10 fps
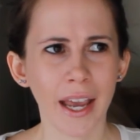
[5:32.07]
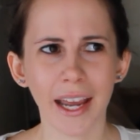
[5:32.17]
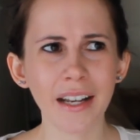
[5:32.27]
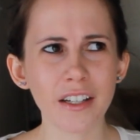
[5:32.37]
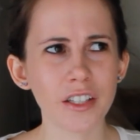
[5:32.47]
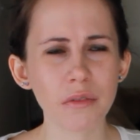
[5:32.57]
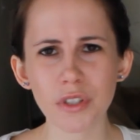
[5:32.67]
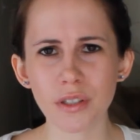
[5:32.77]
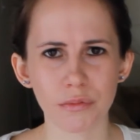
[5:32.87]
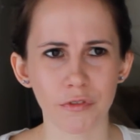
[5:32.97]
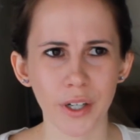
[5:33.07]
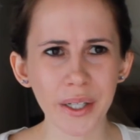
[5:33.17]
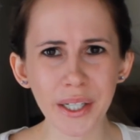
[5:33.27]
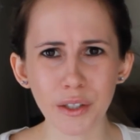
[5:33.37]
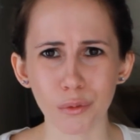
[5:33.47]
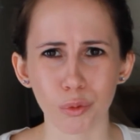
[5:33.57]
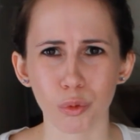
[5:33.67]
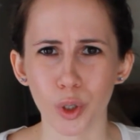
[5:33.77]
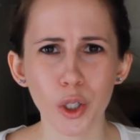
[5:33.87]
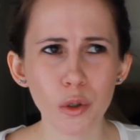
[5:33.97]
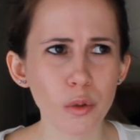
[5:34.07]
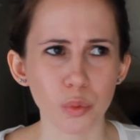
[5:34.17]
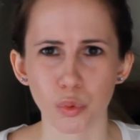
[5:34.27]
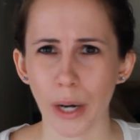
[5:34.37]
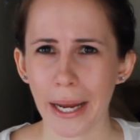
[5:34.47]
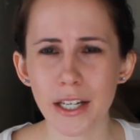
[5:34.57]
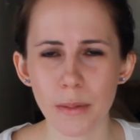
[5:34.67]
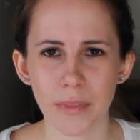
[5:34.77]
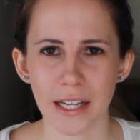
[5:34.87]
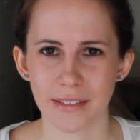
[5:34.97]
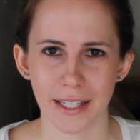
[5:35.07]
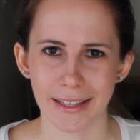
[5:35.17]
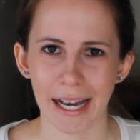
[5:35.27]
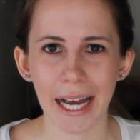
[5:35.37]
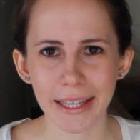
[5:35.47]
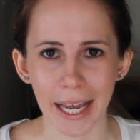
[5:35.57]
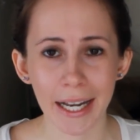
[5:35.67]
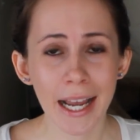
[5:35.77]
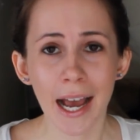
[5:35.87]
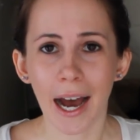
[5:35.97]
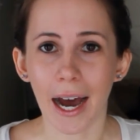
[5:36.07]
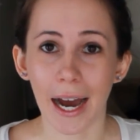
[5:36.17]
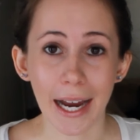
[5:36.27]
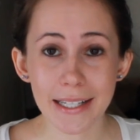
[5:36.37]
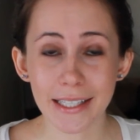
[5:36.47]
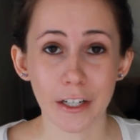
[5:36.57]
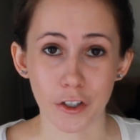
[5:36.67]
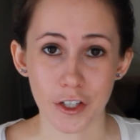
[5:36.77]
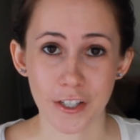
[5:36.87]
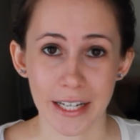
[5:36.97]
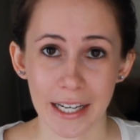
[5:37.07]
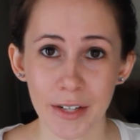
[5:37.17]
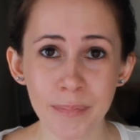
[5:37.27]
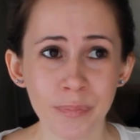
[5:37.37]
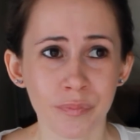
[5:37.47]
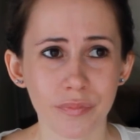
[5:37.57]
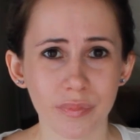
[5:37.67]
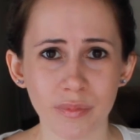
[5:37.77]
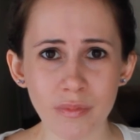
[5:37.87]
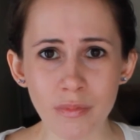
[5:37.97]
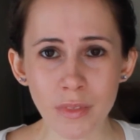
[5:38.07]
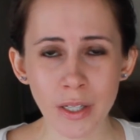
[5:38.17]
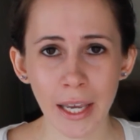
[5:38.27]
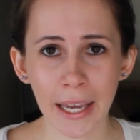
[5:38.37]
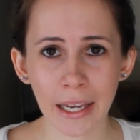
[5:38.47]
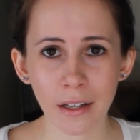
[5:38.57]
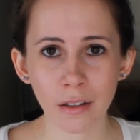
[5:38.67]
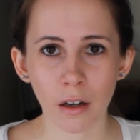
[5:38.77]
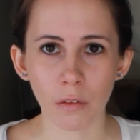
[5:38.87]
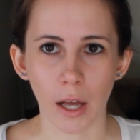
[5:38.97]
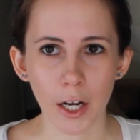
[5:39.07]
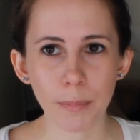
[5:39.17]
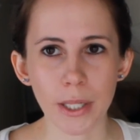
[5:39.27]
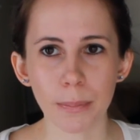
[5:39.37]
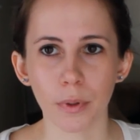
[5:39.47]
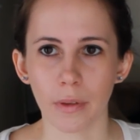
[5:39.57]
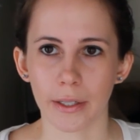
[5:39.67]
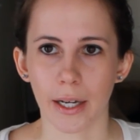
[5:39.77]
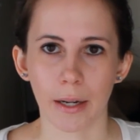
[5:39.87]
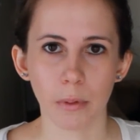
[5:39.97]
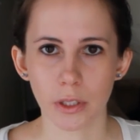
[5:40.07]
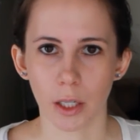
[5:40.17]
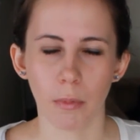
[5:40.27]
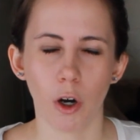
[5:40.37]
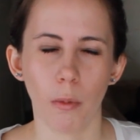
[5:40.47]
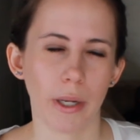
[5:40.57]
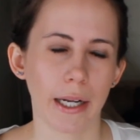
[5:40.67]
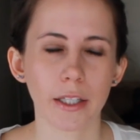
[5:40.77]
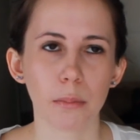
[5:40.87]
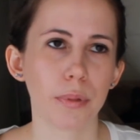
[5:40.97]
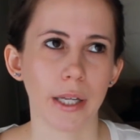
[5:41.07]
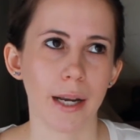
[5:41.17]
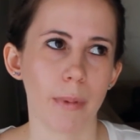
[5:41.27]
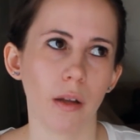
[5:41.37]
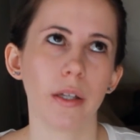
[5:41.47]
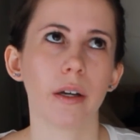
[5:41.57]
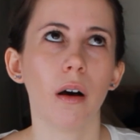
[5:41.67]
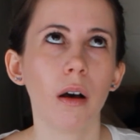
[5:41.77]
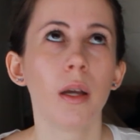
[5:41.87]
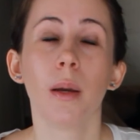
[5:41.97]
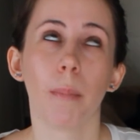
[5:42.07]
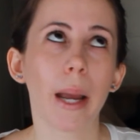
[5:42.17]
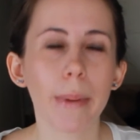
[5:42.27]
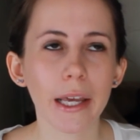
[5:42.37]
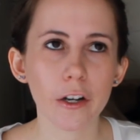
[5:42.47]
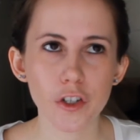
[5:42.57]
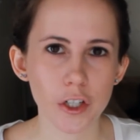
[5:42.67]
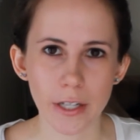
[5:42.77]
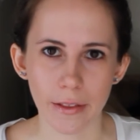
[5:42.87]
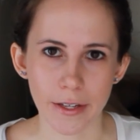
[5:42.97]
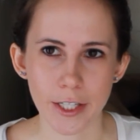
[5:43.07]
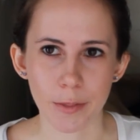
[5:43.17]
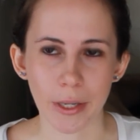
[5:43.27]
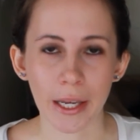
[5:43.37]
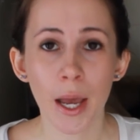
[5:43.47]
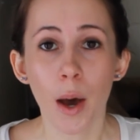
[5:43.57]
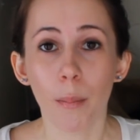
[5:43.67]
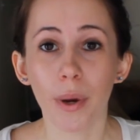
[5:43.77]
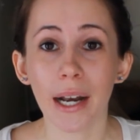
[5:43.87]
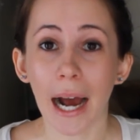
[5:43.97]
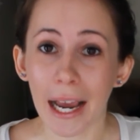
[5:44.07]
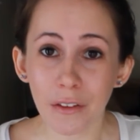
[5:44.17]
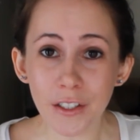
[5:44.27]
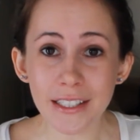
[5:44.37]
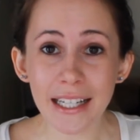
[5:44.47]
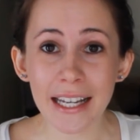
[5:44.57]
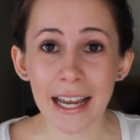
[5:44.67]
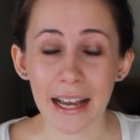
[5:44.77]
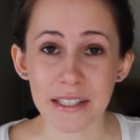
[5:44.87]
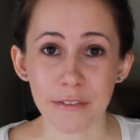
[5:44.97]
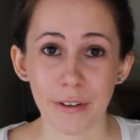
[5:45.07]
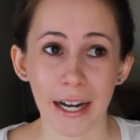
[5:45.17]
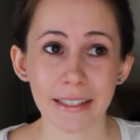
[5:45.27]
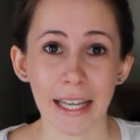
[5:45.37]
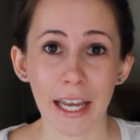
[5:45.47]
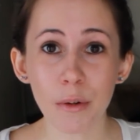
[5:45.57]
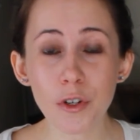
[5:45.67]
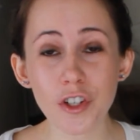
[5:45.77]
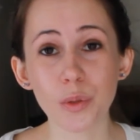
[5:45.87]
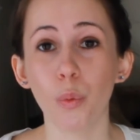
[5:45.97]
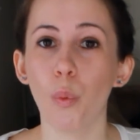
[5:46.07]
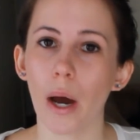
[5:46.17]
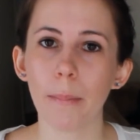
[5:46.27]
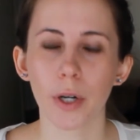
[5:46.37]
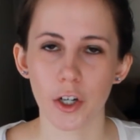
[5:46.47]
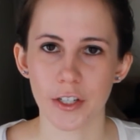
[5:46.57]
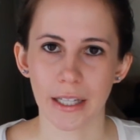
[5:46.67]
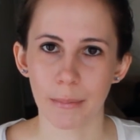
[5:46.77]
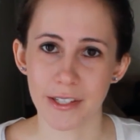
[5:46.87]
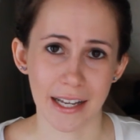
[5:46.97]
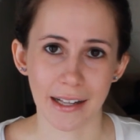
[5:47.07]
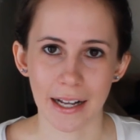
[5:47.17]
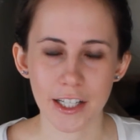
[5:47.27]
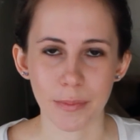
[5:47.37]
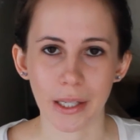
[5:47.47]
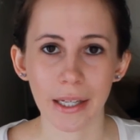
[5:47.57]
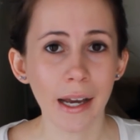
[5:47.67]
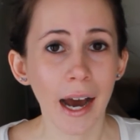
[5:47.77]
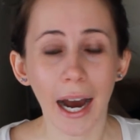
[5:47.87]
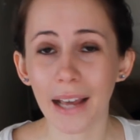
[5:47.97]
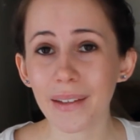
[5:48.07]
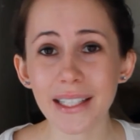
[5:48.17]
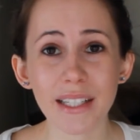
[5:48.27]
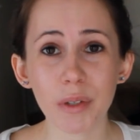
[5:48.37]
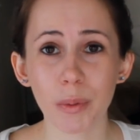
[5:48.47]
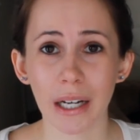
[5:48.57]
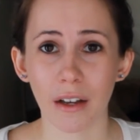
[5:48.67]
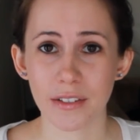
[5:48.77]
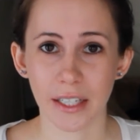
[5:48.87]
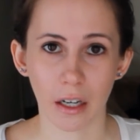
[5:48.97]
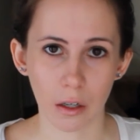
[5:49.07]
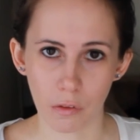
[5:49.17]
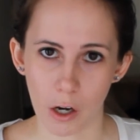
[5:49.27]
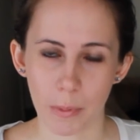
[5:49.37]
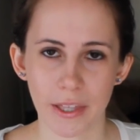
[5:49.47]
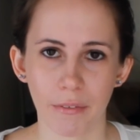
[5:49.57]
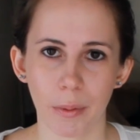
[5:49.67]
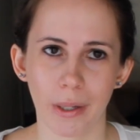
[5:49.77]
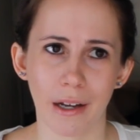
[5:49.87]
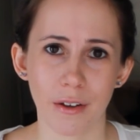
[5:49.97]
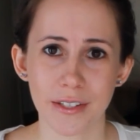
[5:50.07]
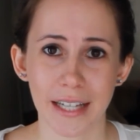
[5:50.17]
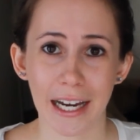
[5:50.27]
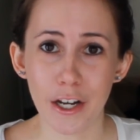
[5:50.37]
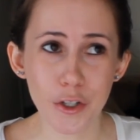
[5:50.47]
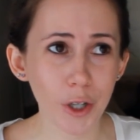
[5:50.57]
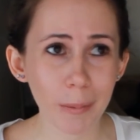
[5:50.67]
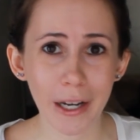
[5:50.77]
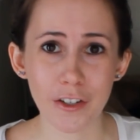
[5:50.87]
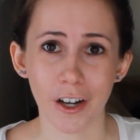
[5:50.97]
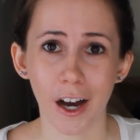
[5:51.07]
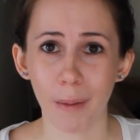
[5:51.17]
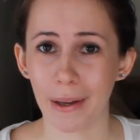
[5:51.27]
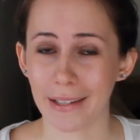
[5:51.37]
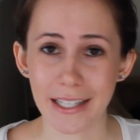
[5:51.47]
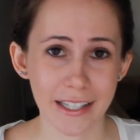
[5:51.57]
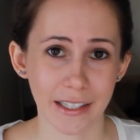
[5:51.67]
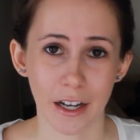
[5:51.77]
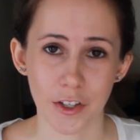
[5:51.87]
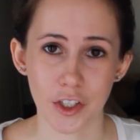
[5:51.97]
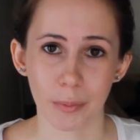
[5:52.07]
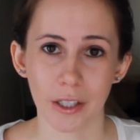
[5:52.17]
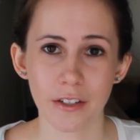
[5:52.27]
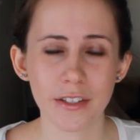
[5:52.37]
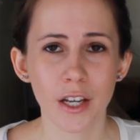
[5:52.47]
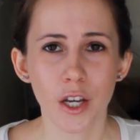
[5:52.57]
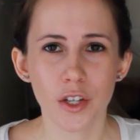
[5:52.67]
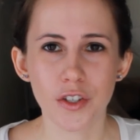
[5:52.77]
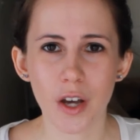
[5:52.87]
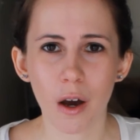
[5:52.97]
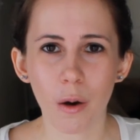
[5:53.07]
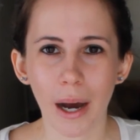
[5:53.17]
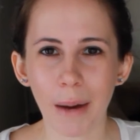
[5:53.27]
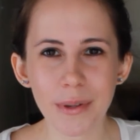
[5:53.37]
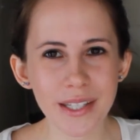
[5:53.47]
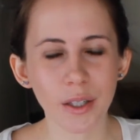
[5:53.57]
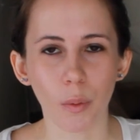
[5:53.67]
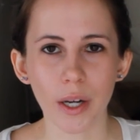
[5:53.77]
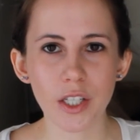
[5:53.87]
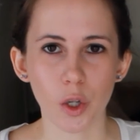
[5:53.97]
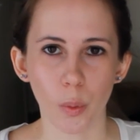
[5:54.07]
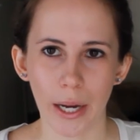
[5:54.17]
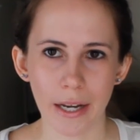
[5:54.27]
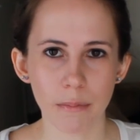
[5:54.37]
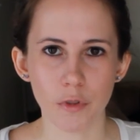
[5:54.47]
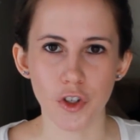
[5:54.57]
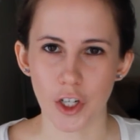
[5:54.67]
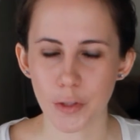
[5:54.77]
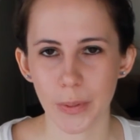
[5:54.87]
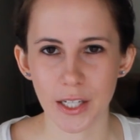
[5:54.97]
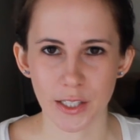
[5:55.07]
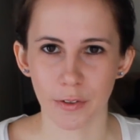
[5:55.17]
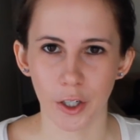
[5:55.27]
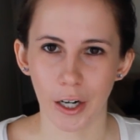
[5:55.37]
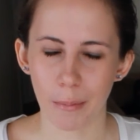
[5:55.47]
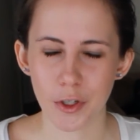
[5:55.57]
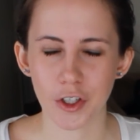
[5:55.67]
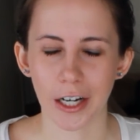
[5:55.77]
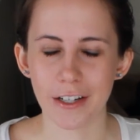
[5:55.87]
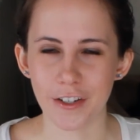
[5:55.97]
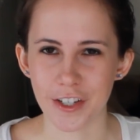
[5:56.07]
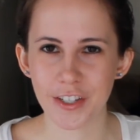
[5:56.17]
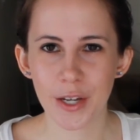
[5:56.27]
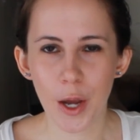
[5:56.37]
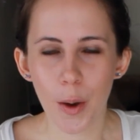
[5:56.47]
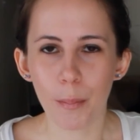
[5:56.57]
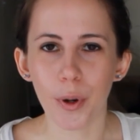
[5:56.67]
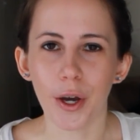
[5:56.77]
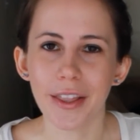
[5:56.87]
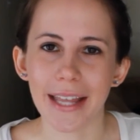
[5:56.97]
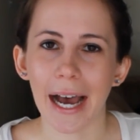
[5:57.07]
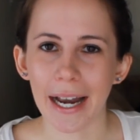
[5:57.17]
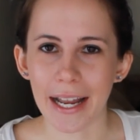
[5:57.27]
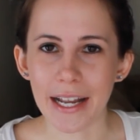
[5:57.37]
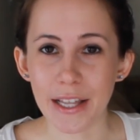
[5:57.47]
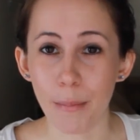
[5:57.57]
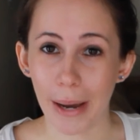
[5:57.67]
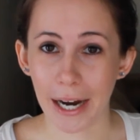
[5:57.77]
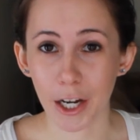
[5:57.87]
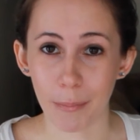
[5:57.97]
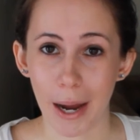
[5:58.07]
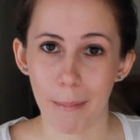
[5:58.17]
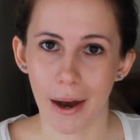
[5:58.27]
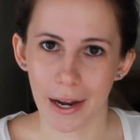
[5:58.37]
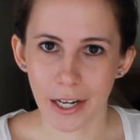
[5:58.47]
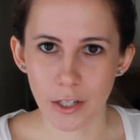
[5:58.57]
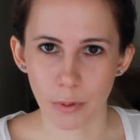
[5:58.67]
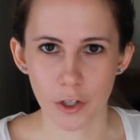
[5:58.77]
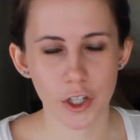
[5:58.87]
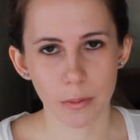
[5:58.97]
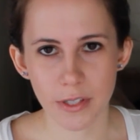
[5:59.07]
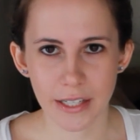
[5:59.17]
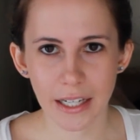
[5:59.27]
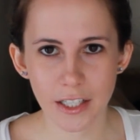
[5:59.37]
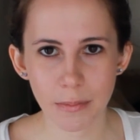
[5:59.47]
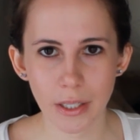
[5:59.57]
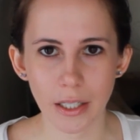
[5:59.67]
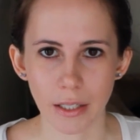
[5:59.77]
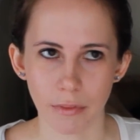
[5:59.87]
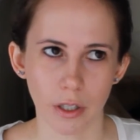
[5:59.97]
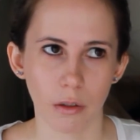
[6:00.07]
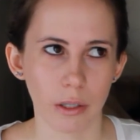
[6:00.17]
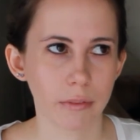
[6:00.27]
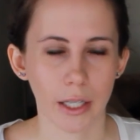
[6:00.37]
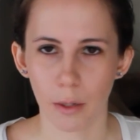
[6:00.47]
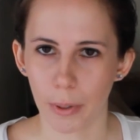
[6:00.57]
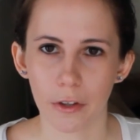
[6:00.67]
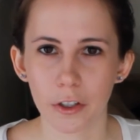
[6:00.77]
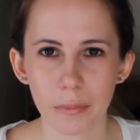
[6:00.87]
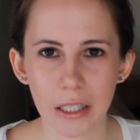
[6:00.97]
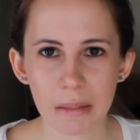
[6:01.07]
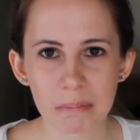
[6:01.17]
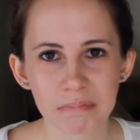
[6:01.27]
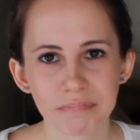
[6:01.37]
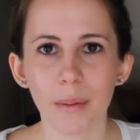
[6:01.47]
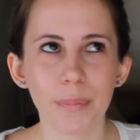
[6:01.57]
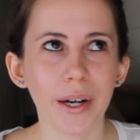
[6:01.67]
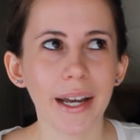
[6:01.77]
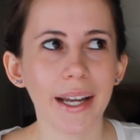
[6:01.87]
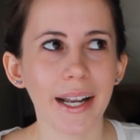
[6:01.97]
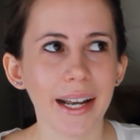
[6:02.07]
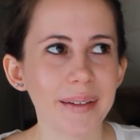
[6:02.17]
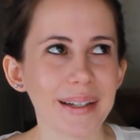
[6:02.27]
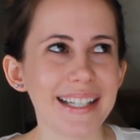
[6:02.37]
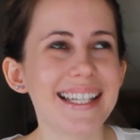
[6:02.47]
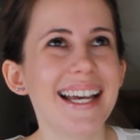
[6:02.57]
And, you know, just very rude, random things like that that I didn't understand. And a lot of people, like, I would come home and I'd complain about, like, oh, my manager did this to me. But I looked at it as the fact that it was just one person that was saying that to me. I liked everyone else. I got along with everyone else. I enjoyed my job. I liked the customers. So I wasn't going to quit just because of her. I was trying to just put that in the back of my mind, what she was saying to me, even though it kind of bothered me. But anyways,